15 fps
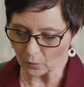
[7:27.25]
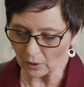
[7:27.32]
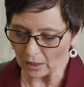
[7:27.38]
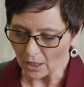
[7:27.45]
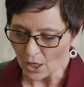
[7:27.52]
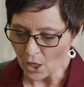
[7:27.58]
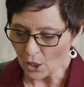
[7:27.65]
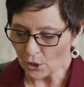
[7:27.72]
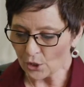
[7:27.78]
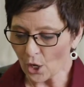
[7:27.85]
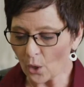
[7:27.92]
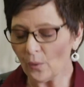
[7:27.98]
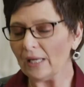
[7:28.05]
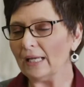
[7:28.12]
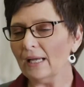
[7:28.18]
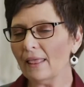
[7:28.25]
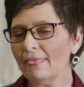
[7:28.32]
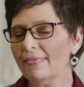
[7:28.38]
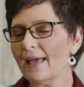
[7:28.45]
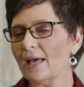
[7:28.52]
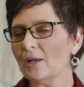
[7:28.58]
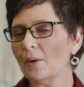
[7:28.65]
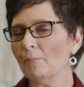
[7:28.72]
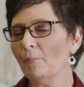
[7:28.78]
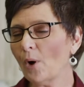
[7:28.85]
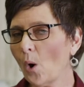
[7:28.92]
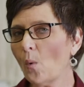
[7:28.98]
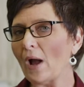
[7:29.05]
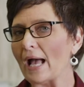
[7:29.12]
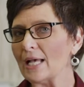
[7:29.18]
Well, knowing that
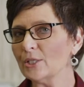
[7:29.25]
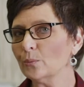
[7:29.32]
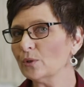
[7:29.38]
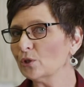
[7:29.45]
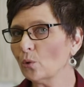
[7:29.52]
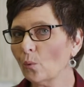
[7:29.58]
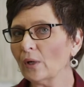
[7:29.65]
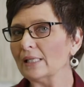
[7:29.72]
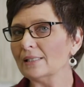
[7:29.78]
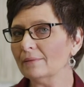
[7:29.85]
Boaz was going